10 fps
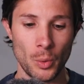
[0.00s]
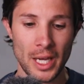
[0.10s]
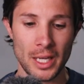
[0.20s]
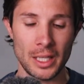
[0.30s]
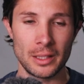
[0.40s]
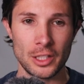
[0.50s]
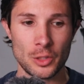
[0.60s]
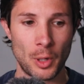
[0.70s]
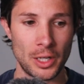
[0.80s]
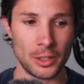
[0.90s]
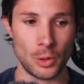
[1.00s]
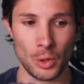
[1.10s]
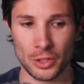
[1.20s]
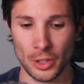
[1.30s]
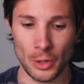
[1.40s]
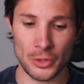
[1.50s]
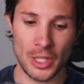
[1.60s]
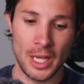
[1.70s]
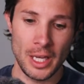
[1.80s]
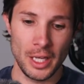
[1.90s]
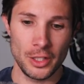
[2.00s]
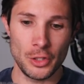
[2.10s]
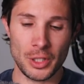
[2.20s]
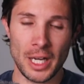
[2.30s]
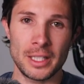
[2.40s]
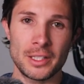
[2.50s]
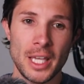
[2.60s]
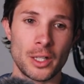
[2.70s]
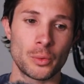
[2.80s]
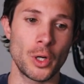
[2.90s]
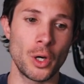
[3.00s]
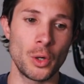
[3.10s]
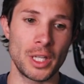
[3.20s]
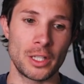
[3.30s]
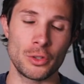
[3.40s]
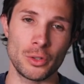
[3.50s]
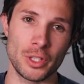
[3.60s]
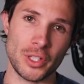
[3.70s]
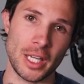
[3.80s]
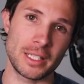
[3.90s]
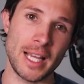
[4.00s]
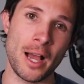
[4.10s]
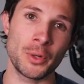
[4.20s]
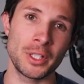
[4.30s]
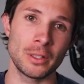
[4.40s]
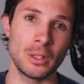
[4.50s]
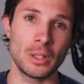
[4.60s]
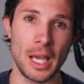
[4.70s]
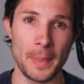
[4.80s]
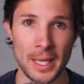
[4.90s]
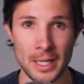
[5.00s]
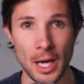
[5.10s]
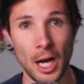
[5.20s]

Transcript: the way this part of the course goes, you kind of take a road and you do this like downhill and then